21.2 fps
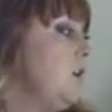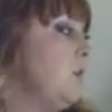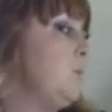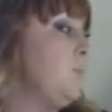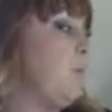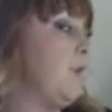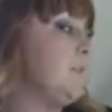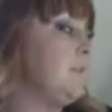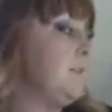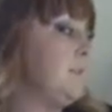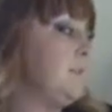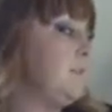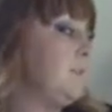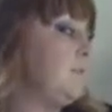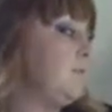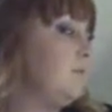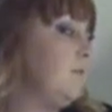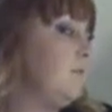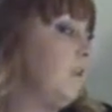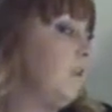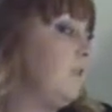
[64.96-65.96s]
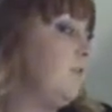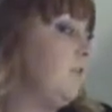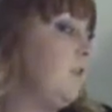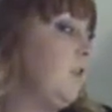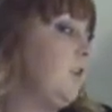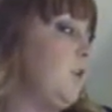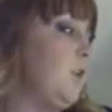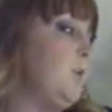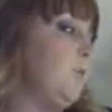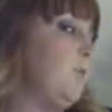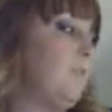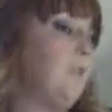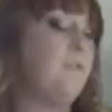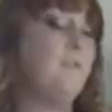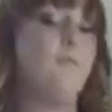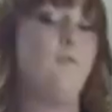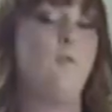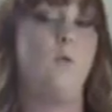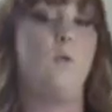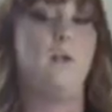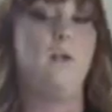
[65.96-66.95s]
Process 30 volume for
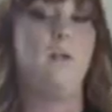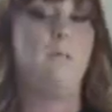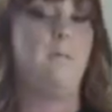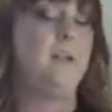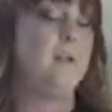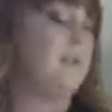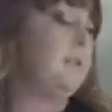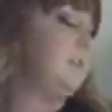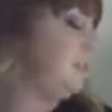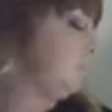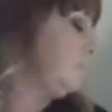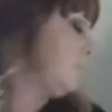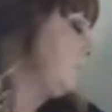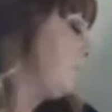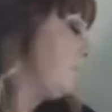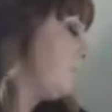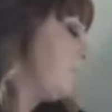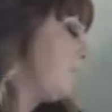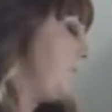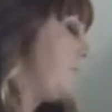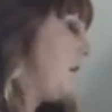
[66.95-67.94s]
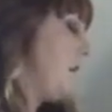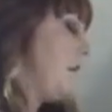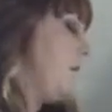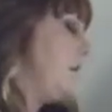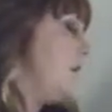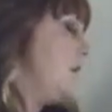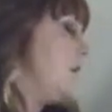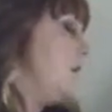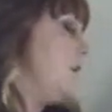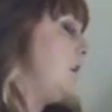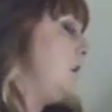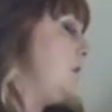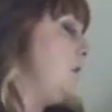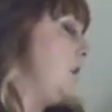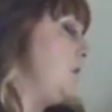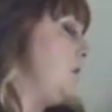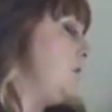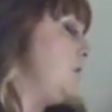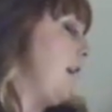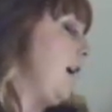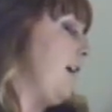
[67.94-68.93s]
40 minutes.
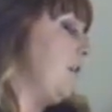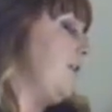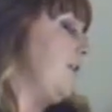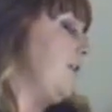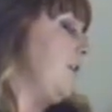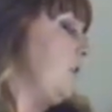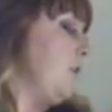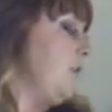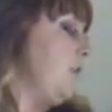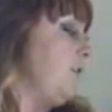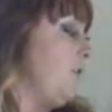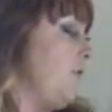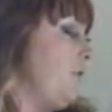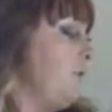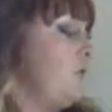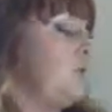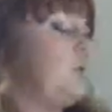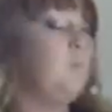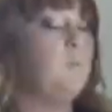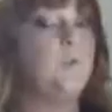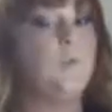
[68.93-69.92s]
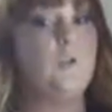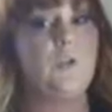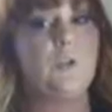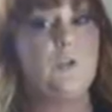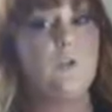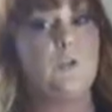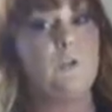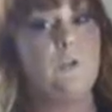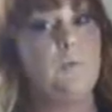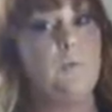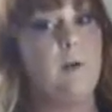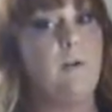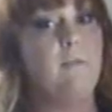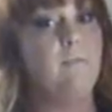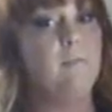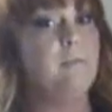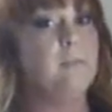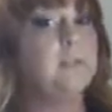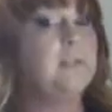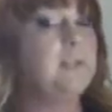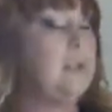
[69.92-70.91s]
Then you have 40 volume, which is your
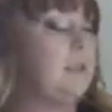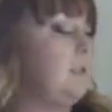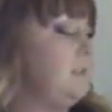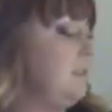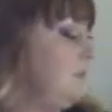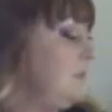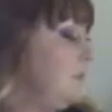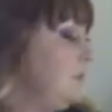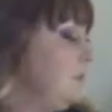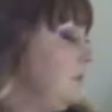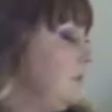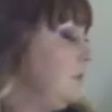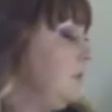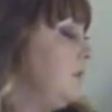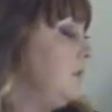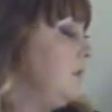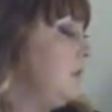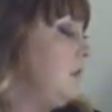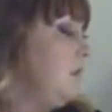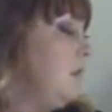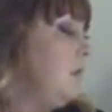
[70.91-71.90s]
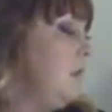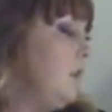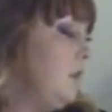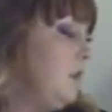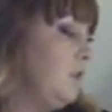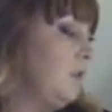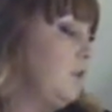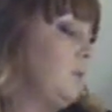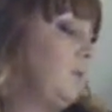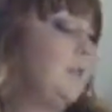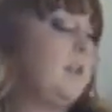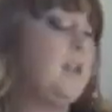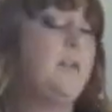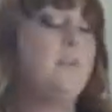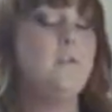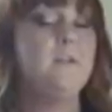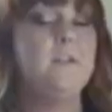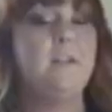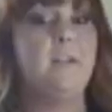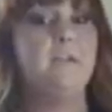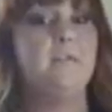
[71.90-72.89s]
12%, 3
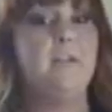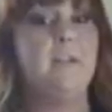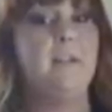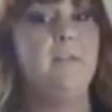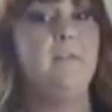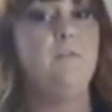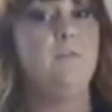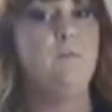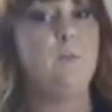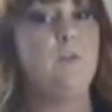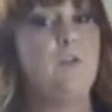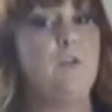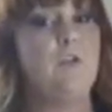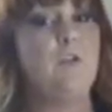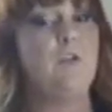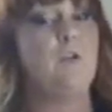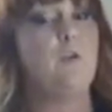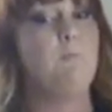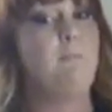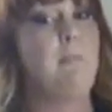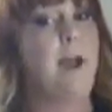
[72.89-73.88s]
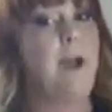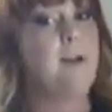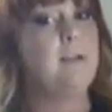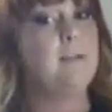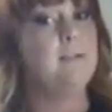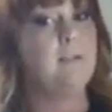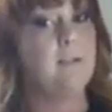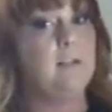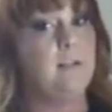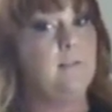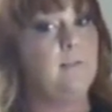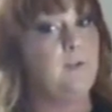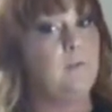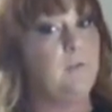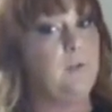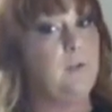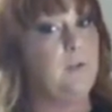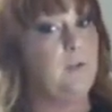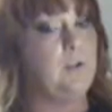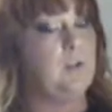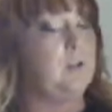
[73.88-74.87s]
levels of lift, which is your max lift
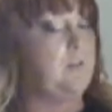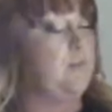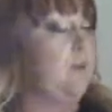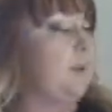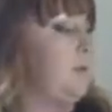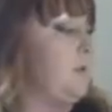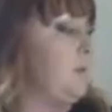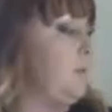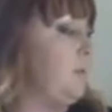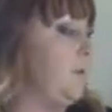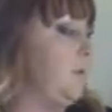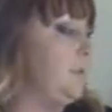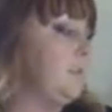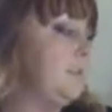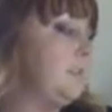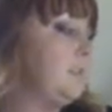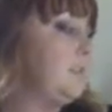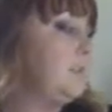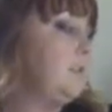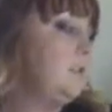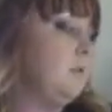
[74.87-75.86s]
with your developers.